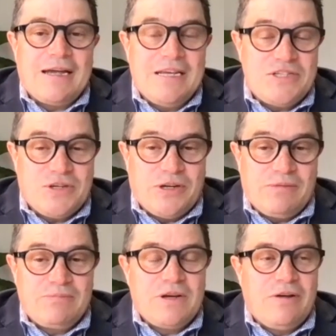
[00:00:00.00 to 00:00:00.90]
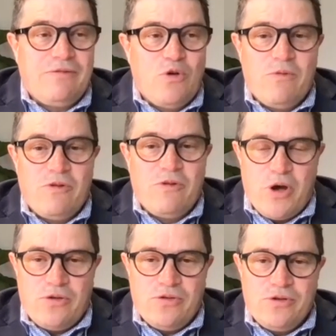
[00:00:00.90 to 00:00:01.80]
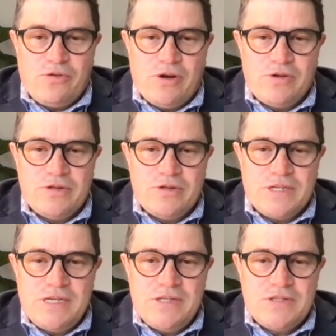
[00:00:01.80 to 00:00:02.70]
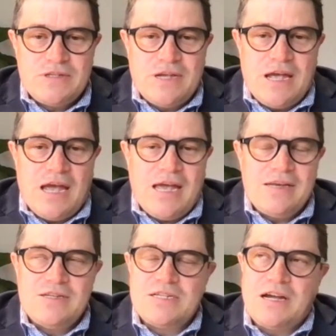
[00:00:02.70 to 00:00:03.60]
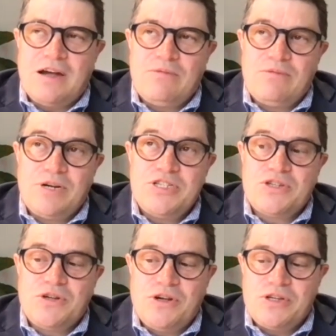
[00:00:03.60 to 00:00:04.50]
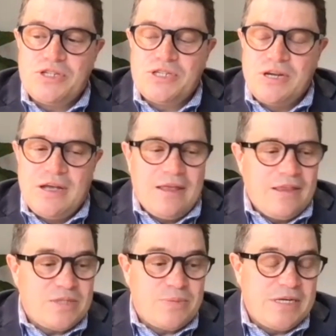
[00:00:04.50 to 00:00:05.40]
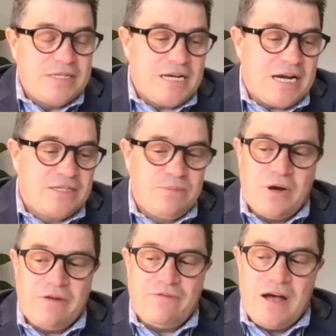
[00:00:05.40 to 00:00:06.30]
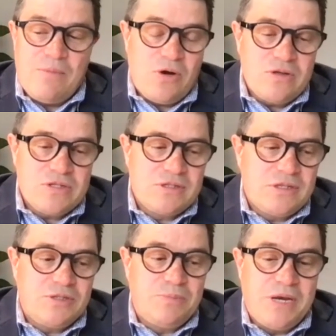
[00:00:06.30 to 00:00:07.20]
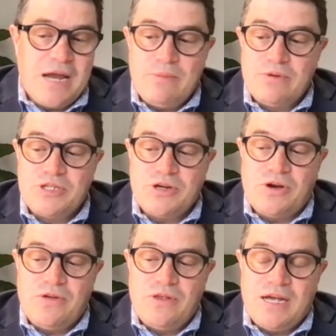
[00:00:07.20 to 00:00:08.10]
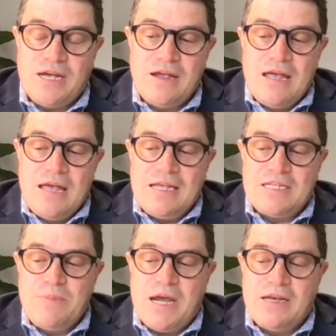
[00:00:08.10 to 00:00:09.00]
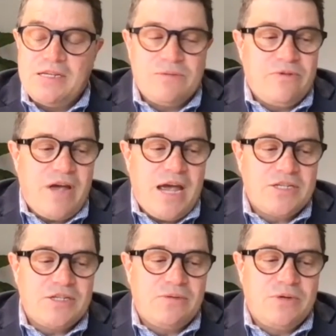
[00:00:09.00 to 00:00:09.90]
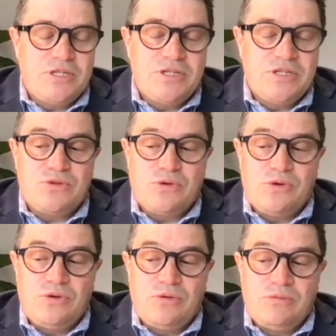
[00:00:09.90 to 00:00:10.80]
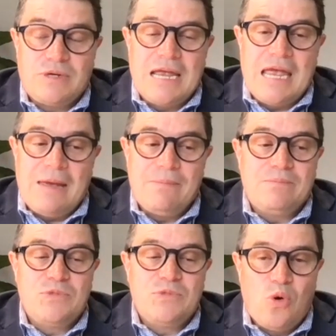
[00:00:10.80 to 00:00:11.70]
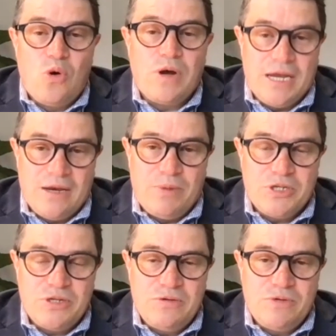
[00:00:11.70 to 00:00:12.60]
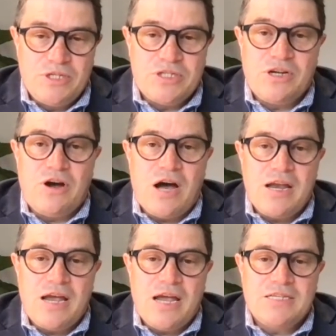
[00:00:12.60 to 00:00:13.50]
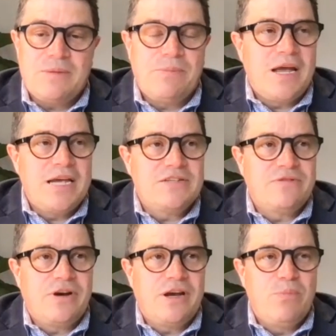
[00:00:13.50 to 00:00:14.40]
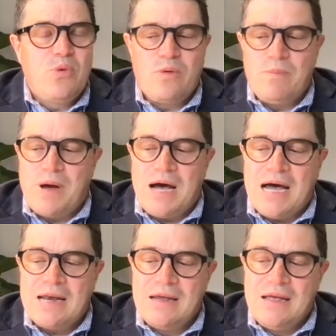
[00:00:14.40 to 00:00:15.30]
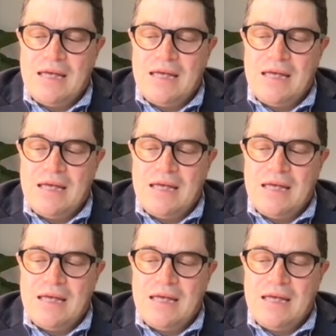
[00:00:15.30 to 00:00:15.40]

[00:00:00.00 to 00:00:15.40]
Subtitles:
is a form of motor neurone disease. And research that's been conducted by Pharmaust has been able to show that its mechanism of action, which is through MTOR inhibition, which is a kinase that plays a very important part